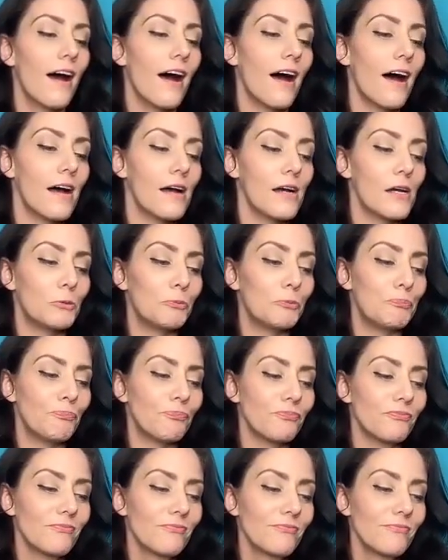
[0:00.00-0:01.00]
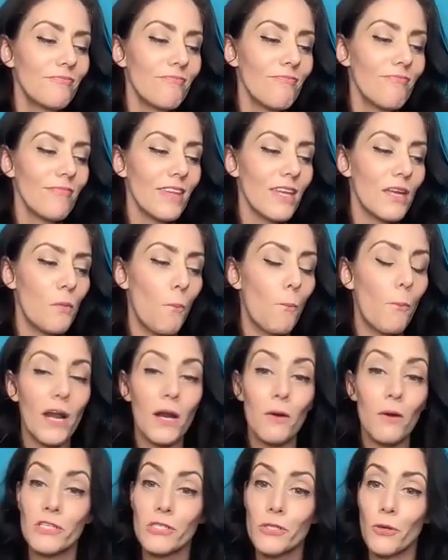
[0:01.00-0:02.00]
Um, but
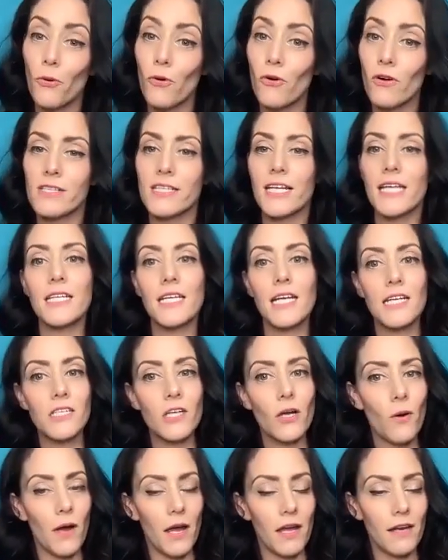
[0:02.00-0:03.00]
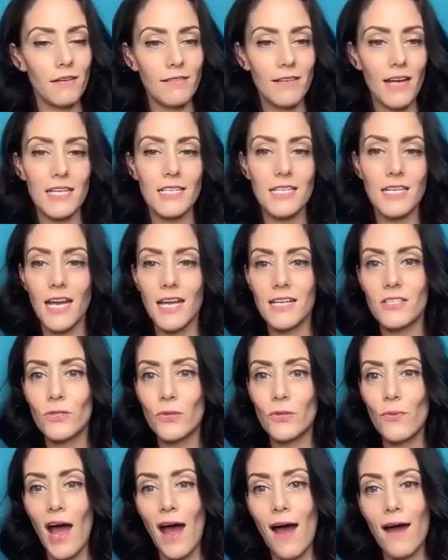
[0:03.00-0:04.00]
it was cool because I did get to go in. I did get
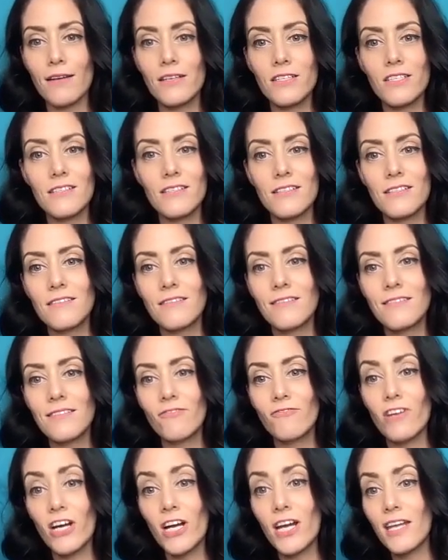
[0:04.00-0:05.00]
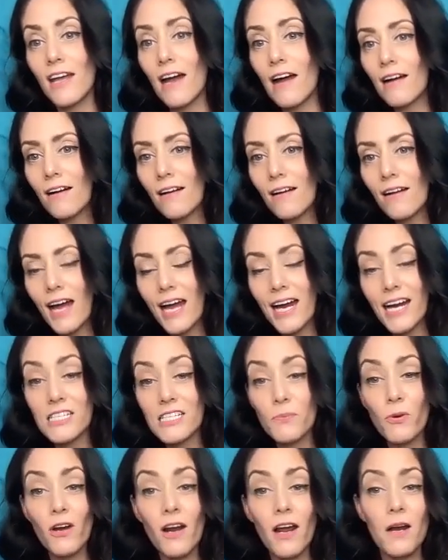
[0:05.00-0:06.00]
to act very young. I got
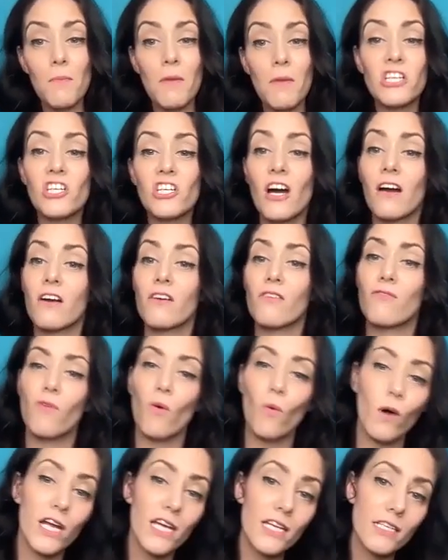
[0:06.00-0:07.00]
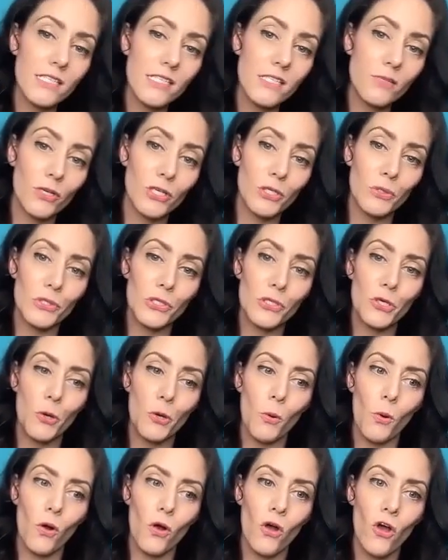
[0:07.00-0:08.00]
to put on a much younger voice, which was
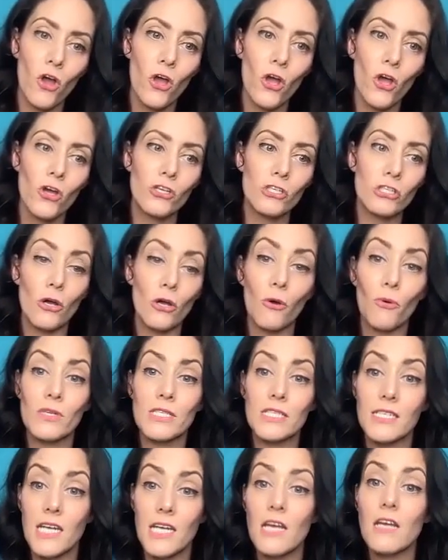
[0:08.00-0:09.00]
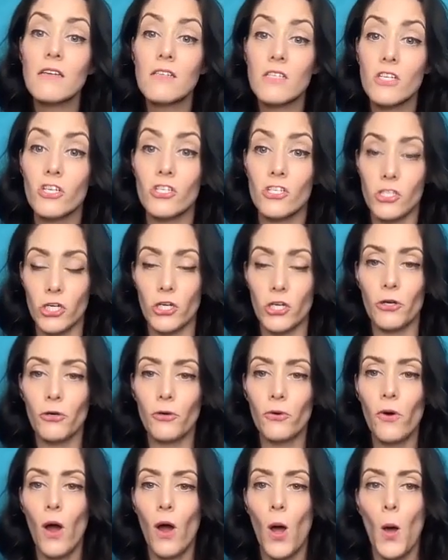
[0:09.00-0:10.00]
cool. So it was neat to
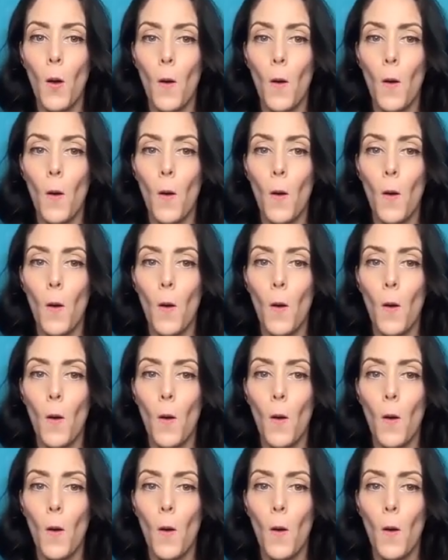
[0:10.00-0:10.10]
do.